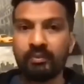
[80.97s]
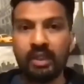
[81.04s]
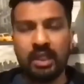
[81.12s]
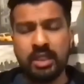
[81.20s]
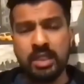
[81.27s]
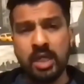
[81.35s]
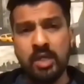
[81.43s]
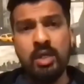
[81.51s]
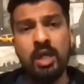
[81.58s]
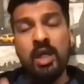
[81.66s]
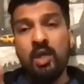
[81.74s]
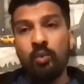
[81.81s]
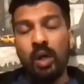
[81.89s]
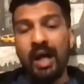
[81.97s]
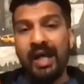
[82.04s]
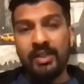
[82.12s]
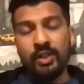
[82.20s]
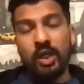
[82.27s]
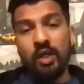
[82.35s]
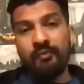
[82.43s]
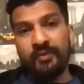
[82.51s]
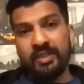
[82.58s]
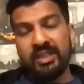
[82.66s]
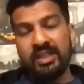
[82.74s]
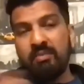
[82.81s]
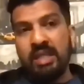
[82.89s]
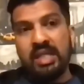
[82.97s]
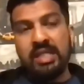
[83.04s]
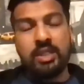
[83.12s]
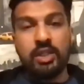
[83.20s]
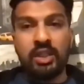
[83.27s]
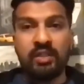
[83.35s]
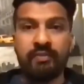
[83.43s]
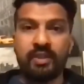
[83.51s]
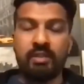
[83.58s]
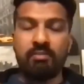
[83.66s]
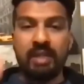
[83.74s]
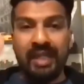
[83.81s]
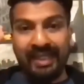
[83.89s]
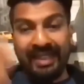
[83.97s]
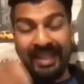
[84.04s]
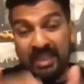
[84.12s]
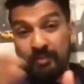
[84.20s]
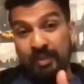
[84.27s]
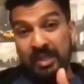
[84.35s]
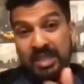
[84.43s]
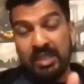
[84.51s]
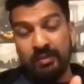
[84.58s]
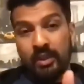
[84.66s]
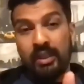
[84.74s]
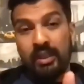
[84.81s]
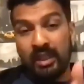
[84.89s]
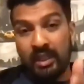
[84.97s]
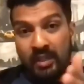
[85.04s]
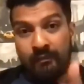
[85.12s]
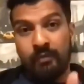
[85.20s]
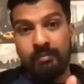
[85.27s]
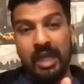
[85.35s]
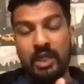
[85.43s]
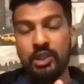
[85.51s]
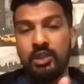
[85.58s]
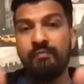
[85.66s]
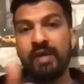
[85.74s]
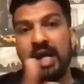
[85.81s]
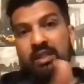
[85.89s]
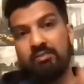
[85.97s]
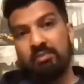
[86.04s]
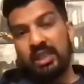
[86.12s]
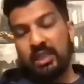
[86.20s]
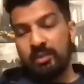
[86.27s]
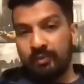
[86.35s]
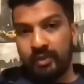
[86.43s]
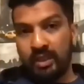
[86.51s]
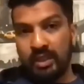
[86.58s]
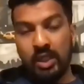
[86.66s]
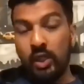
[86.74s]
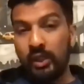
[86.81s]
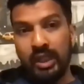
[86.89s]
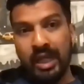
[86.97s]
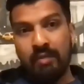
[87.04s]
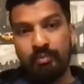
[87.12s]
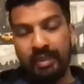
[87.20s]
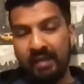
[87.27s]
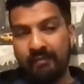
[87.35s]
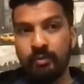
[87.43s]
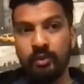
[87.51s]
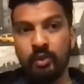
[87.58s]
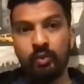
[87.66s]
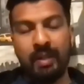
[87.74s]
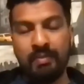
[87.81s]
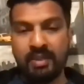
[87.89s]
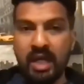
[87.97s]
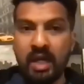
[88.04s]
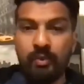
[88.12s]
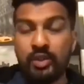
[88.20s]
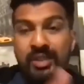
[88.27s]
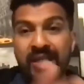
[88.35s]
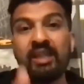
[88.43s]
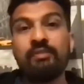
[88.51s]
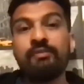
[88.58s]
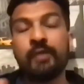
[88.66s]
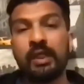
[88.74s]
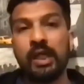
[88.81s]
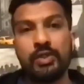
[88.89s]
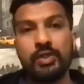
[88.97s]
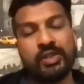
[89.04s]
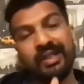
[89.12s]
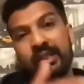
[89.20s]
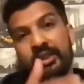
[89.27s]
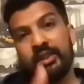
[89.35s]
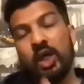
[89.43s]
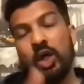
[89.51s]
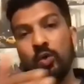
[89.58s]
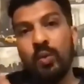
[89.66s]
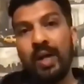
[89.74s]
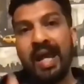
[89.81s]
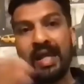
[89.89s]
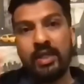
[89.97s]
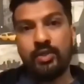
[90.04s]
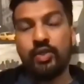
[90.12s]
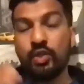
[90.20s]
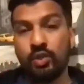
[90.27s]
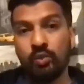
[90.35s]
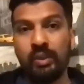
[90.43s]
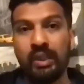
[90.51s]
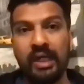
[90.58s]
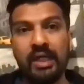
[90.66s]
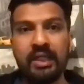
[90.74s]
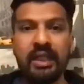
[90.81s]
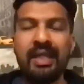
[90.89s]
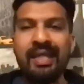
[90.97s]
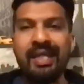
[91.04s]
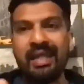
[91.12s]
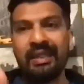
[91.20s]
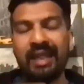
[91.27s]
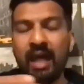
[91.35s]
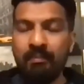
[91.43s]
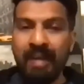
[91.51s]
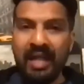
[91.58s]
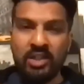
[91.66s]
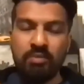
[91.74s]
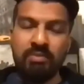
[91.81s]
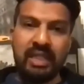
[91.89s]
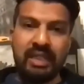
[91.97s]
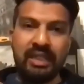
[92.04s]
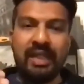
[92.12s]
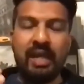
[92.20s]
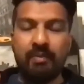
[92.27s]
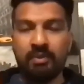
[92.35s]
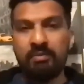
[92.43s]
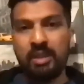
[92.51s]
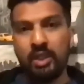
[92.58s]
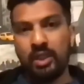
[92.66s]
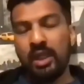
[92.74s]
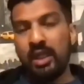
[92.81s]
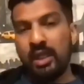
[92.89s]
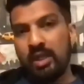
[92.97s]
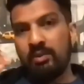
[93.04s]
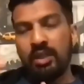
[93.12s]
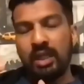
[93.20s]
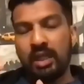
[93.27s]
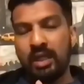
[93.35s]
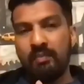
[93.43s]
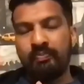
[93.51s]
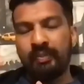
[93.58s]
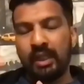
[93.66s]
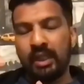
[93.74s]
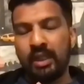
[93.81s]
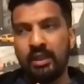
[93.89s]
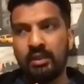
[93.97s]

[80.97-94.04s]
So what I'd offer to them is to give them explicit information via the medium of the online platform or the website, which they can follow, so they can go away and do the work and come back to me and connect with me on a